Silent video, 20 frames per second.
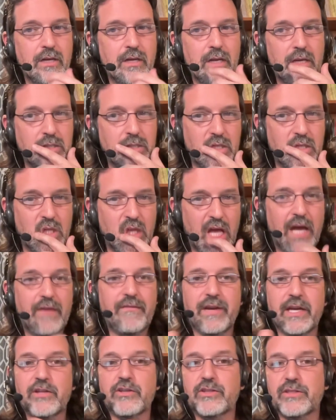So you'll have
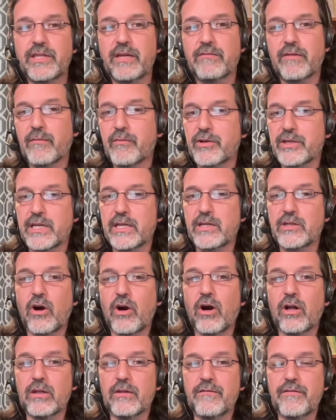agents that represent
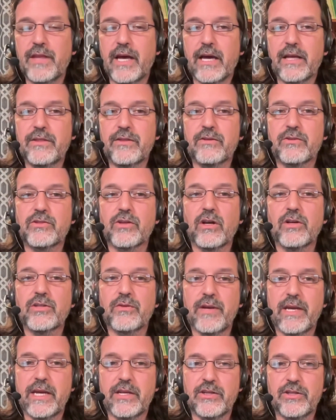all of that. There's also
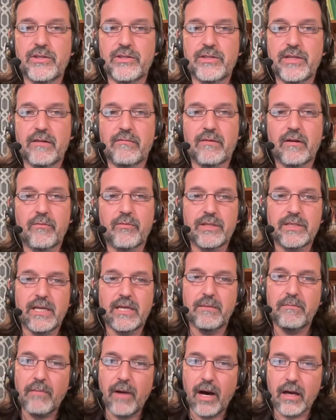agents that represent
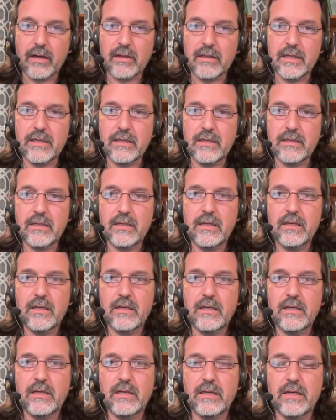modeling,
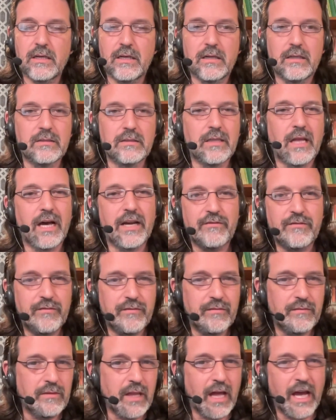
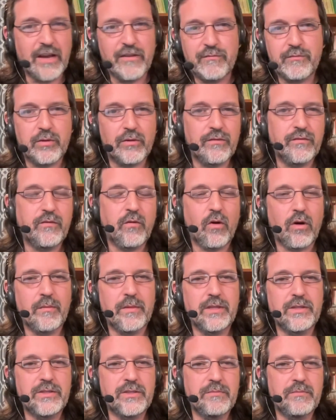live
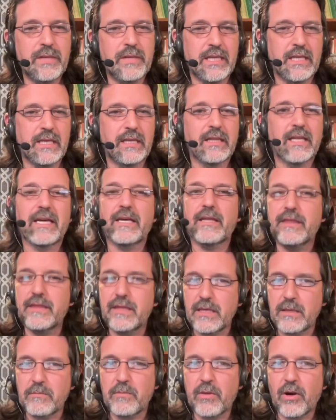performance, meaning like
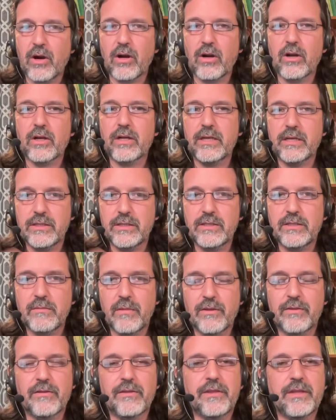theme park and some
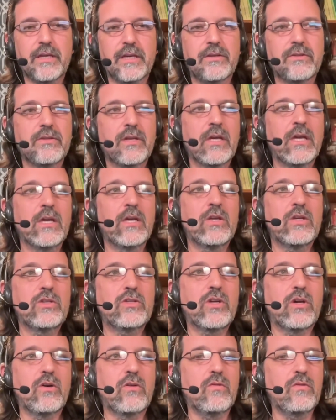other things.
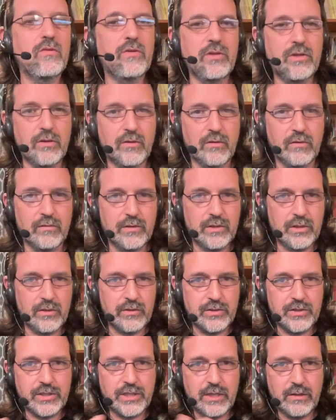So you'll
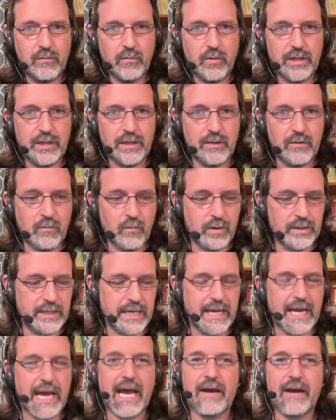see what they
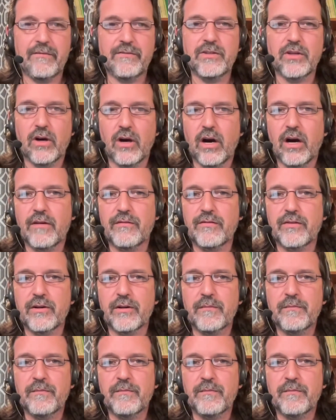have to offer.